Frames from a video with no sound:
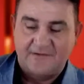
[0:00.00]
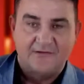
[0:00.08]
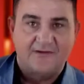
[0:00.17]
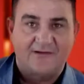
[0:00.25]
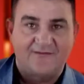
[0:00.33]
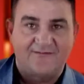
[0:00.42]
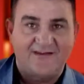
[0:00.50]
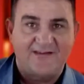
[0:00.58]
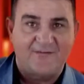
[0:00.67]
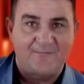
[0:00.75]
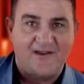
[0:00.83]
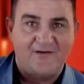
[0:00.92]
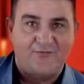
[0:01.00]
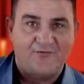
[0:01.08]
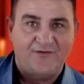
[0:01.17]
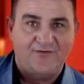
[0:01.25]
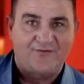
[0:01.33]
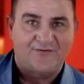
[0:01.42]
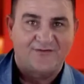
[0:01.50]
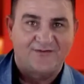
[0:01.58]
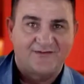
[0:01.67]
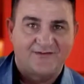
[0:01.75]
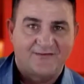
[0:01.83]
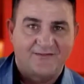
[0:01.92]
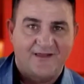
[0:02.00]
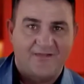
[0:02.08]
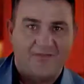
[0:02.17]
you can see the batteries. There